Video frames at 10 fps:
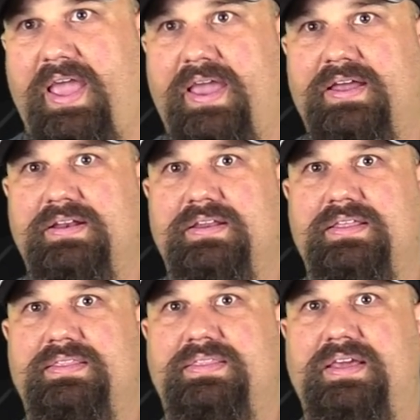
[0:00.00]
and
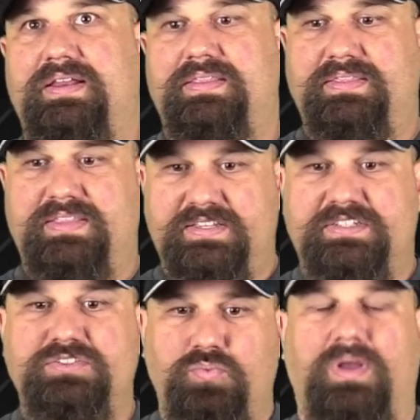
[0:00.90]
that
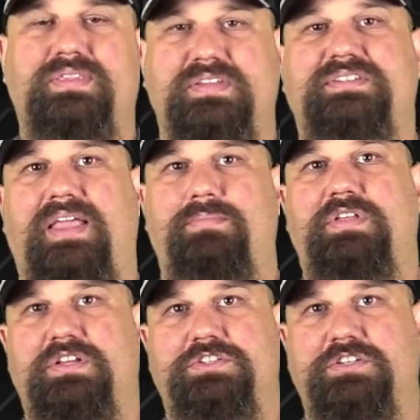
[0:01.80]
this is what this
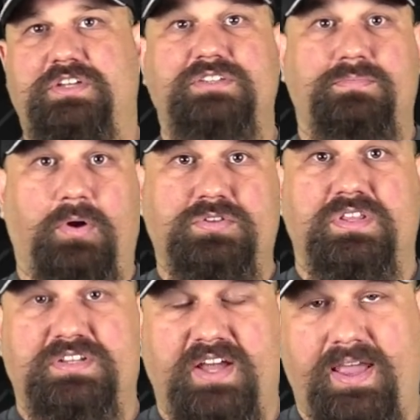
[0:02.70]
ammunition does most
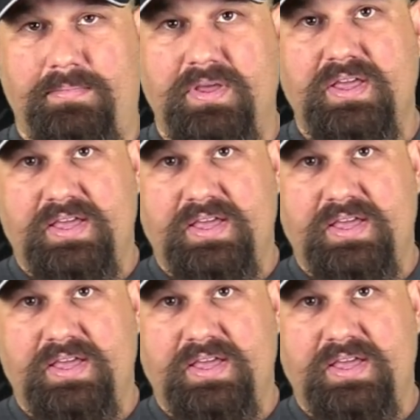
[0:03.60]
of the time.